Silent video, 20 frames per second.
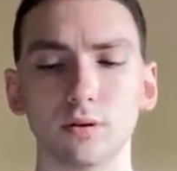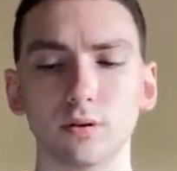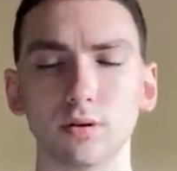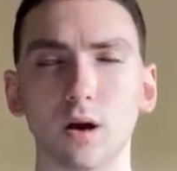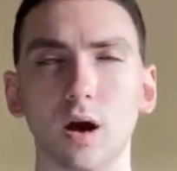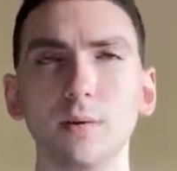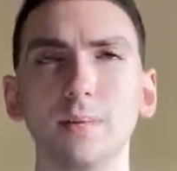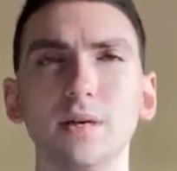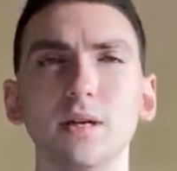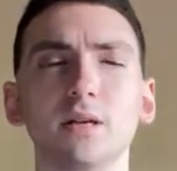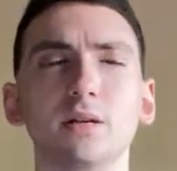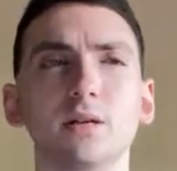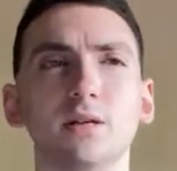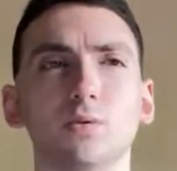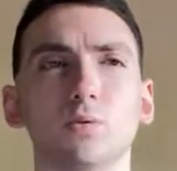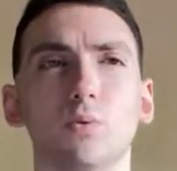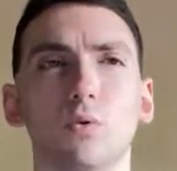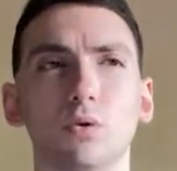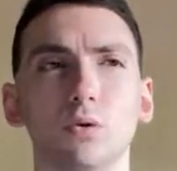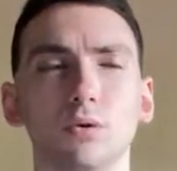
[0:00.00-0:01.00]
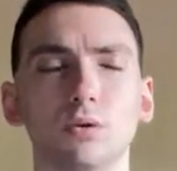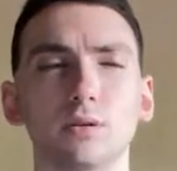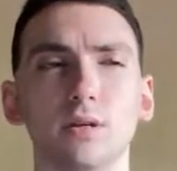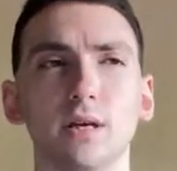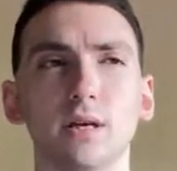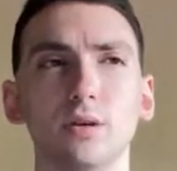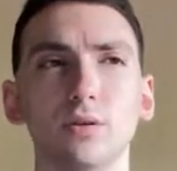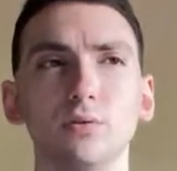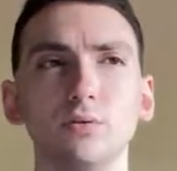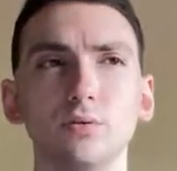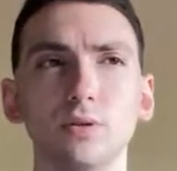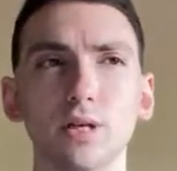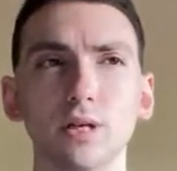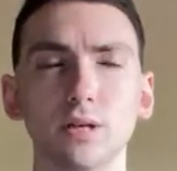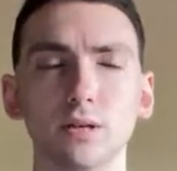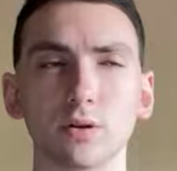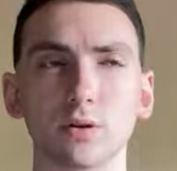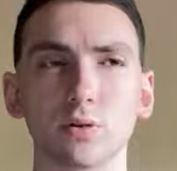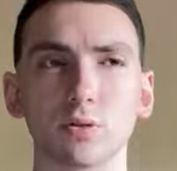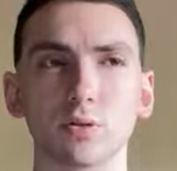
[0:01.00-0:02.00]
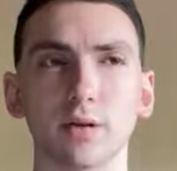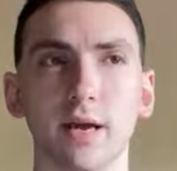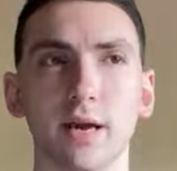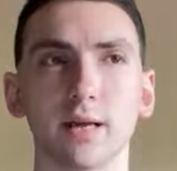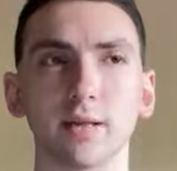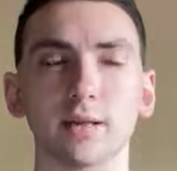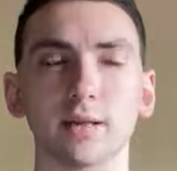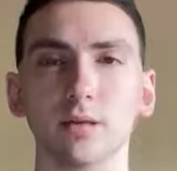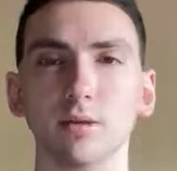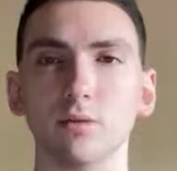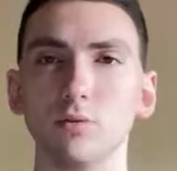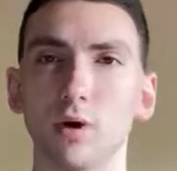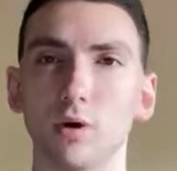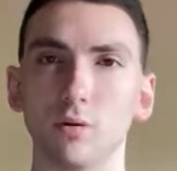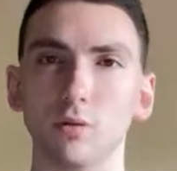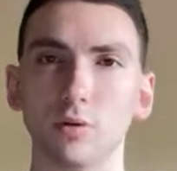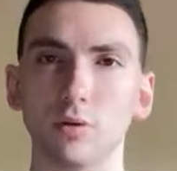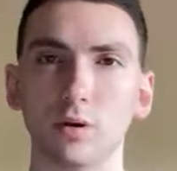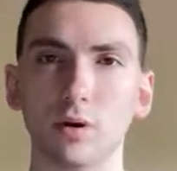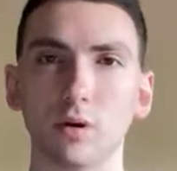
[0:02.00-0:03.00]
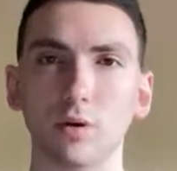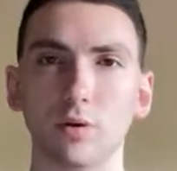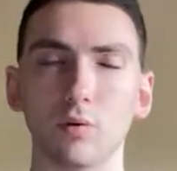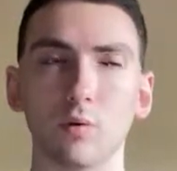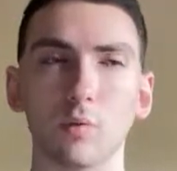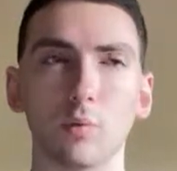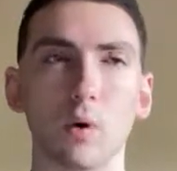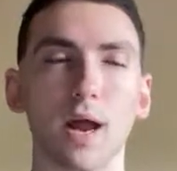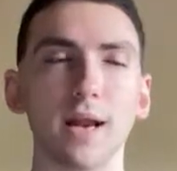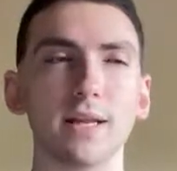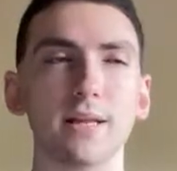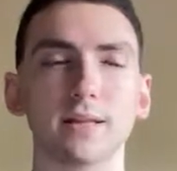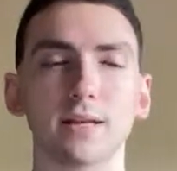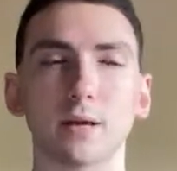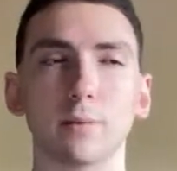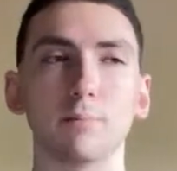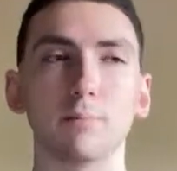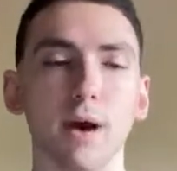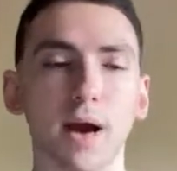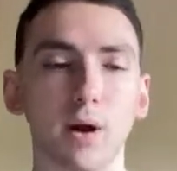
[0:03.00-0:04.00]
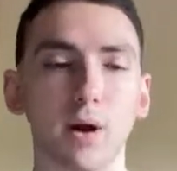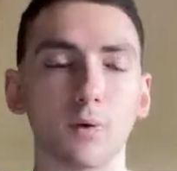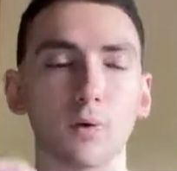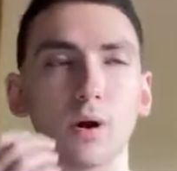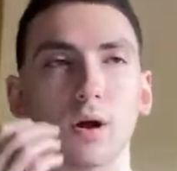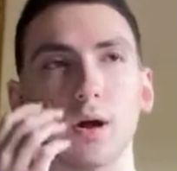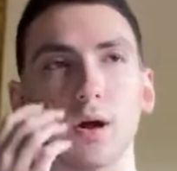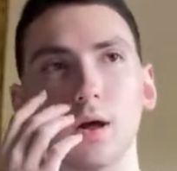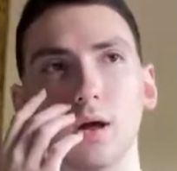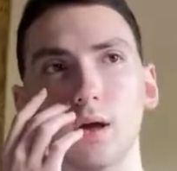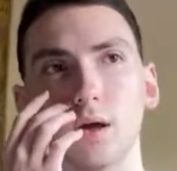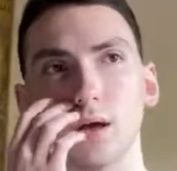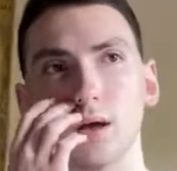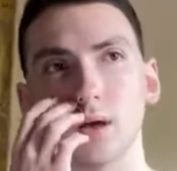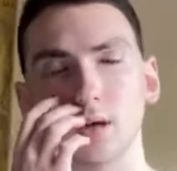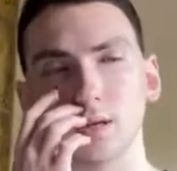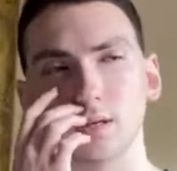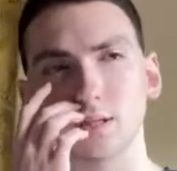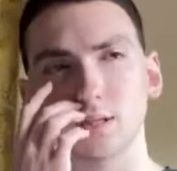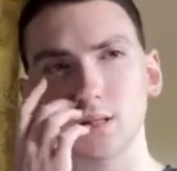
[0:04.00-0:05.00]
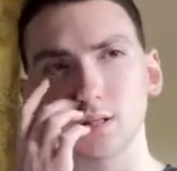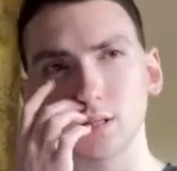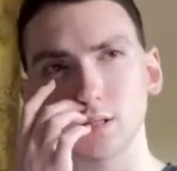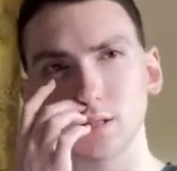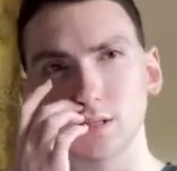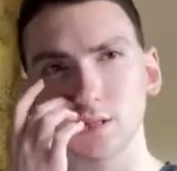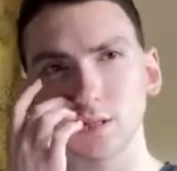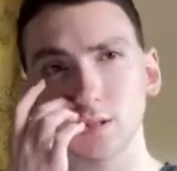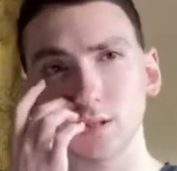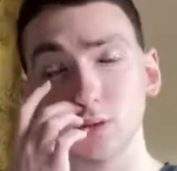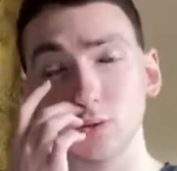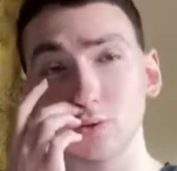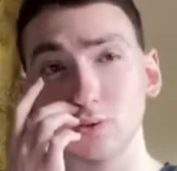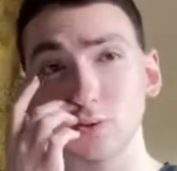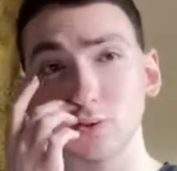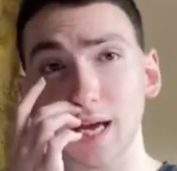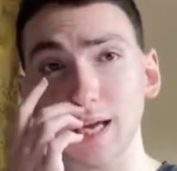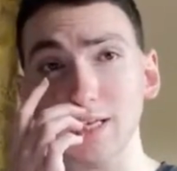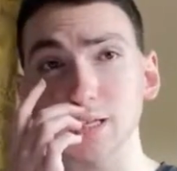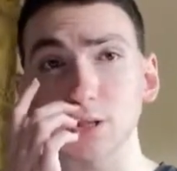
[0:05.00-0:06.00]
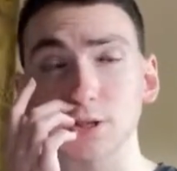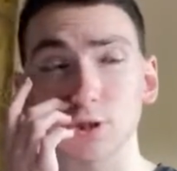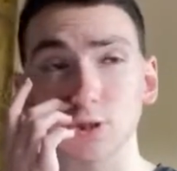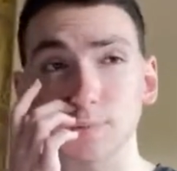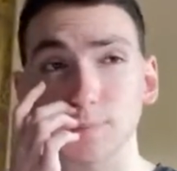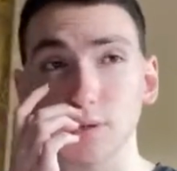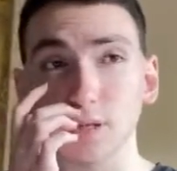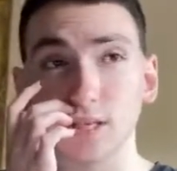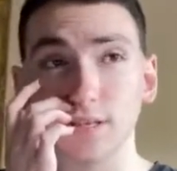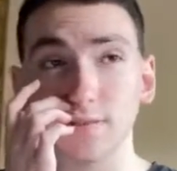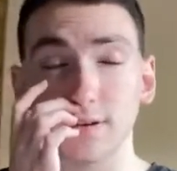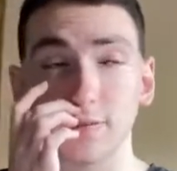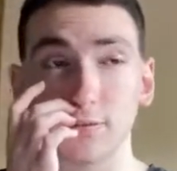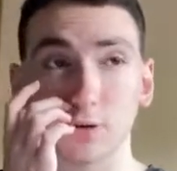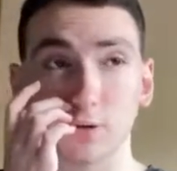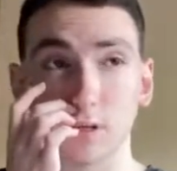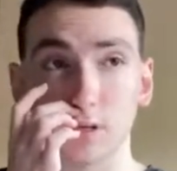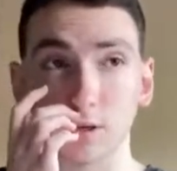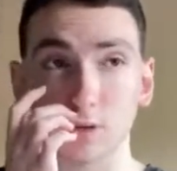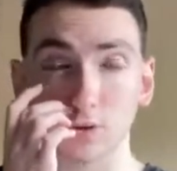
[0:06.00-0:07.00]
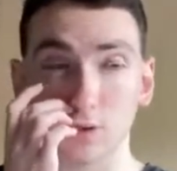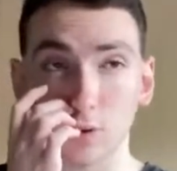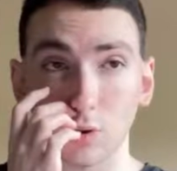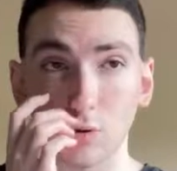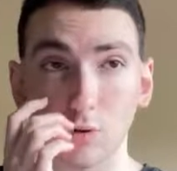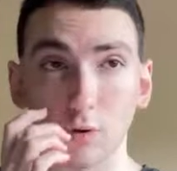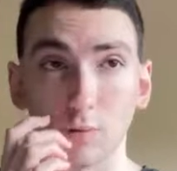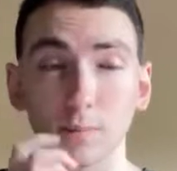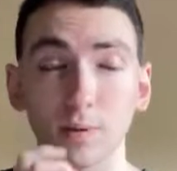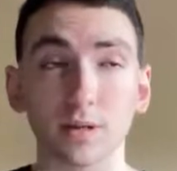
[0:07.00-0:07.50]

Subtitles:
come into this world that you didn't create, that you don't know anything about, and you tend to just believe everything you're told.